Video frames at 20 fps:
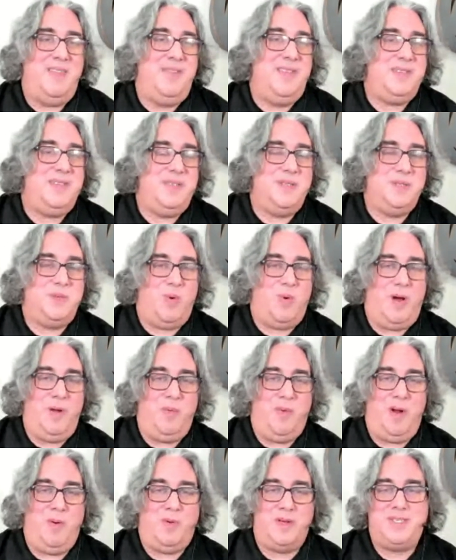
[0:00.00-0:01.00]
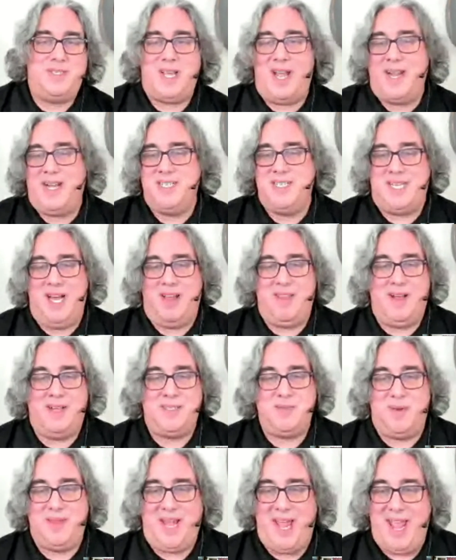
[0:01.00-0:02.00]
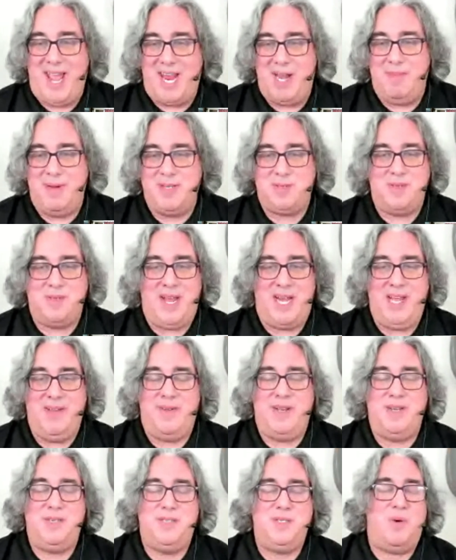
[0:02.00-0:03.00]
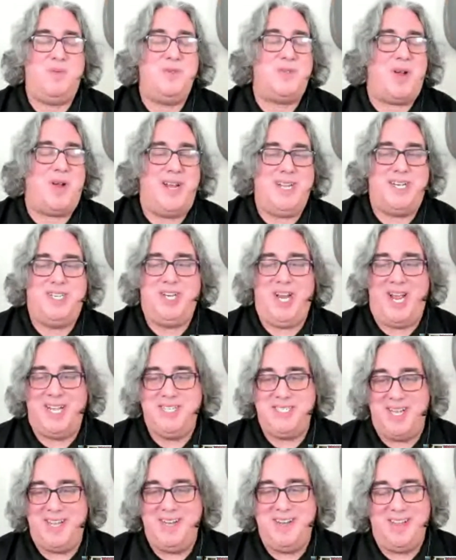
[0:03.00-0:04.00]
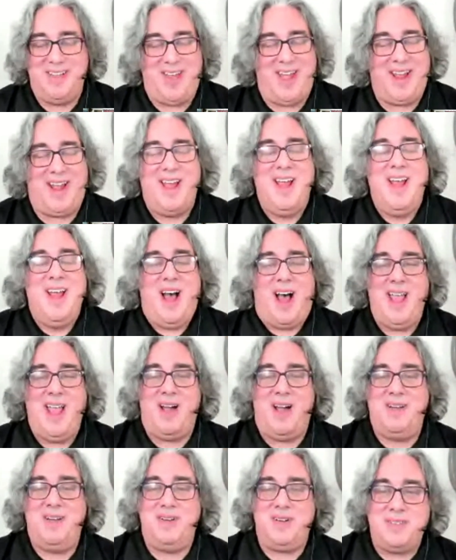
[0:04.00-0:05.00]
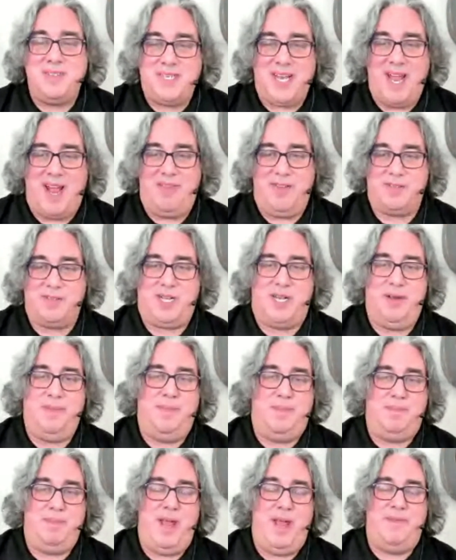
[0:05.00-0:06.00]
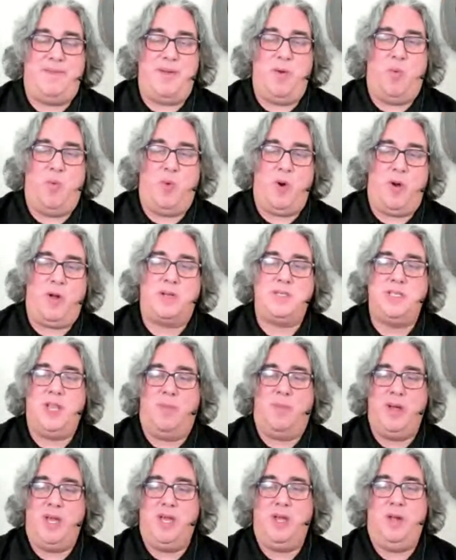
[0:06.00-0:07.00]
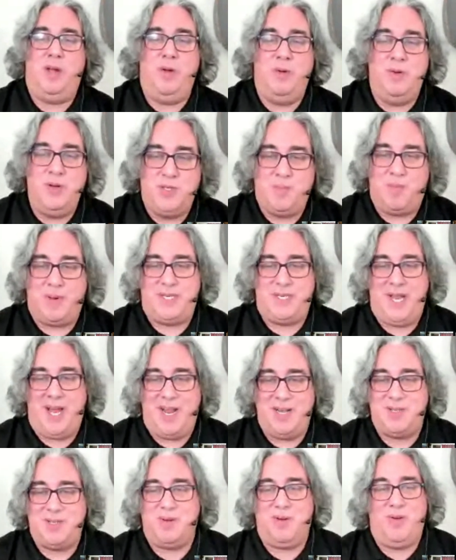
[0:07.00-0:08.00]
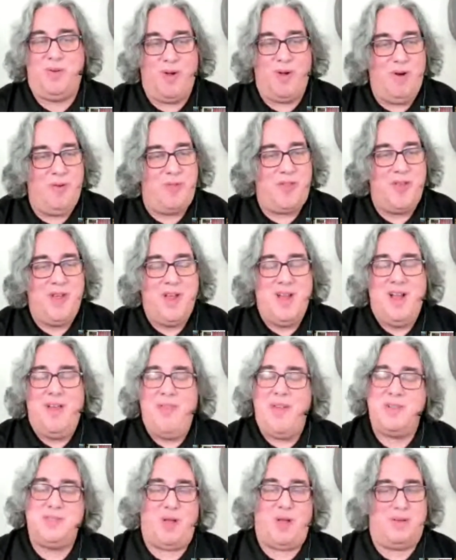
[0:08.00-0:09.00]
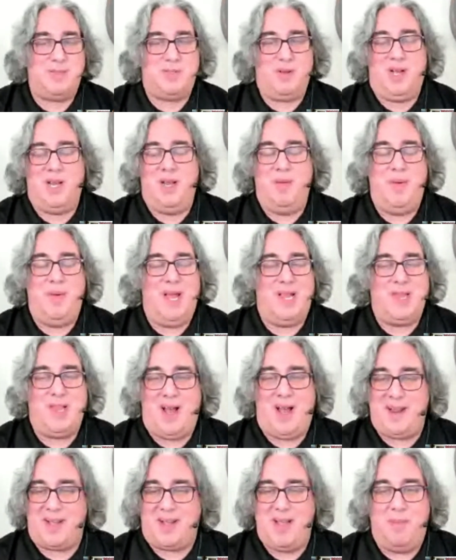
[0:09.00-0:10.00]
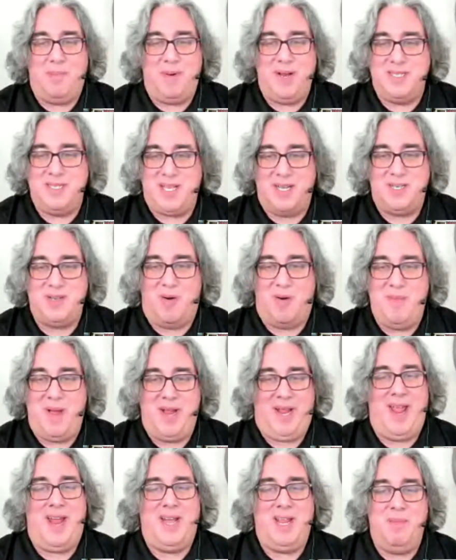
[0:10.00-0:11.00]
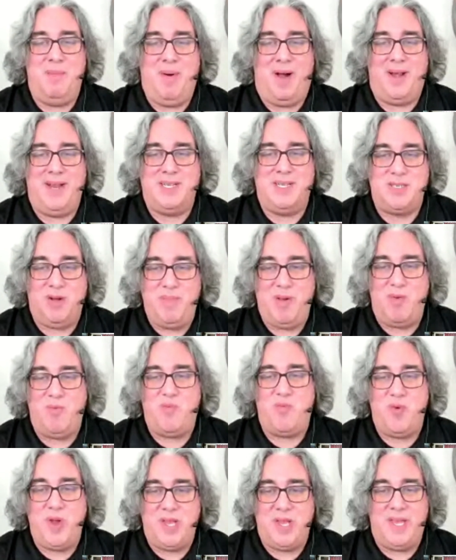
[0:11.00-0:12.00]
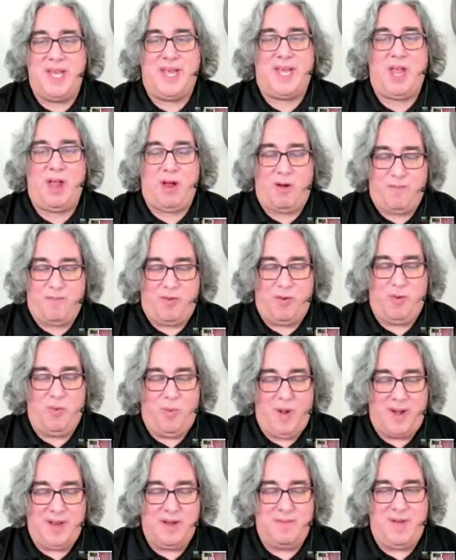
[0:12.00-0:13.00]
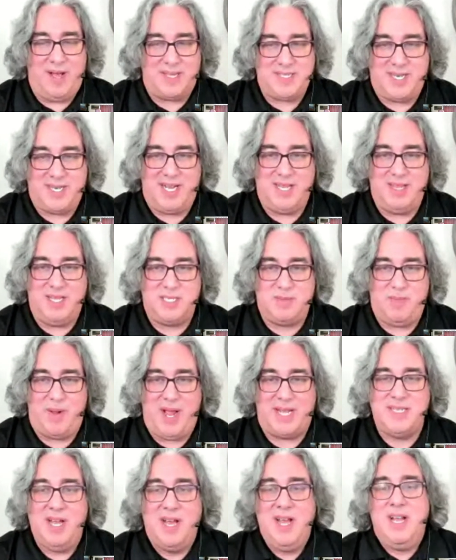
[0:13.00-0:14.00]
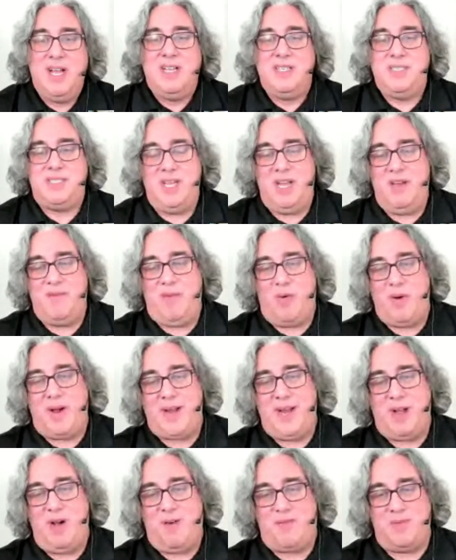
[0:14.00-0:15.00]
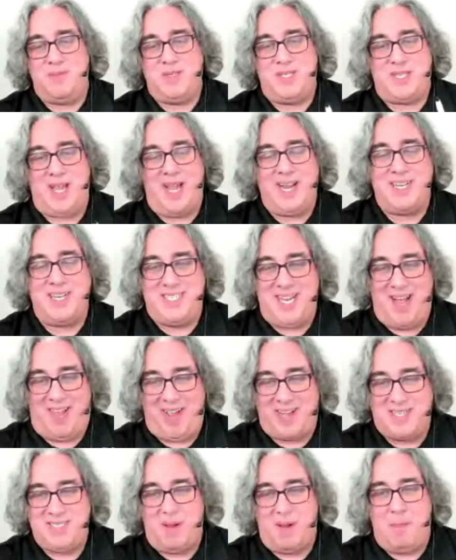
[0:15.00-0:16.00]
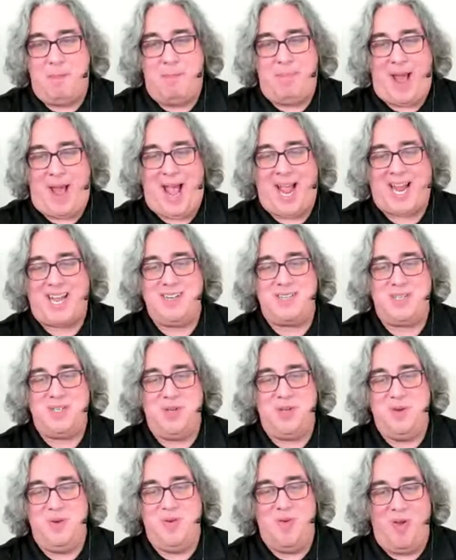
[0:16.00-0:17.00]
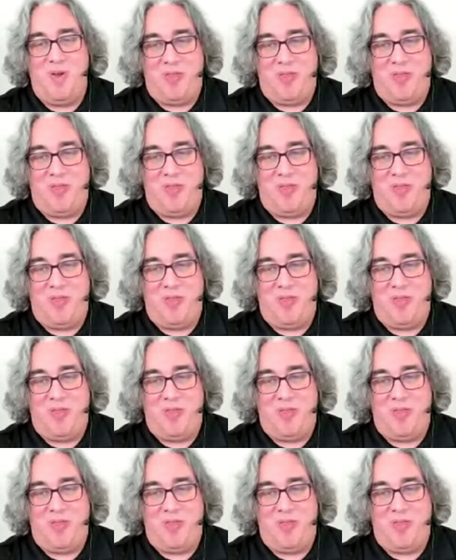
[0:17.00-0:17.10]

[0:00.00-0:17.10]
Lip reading: and this is one where with psychedelics, with cannabis, with any of it, don't try to chase it. Like, I understand if it works, there'll be huge potential growth. There's also going to be a lot of companies that don't make any money. So be really careful when investing in this space. Steve, we're going to go from psychedelics back to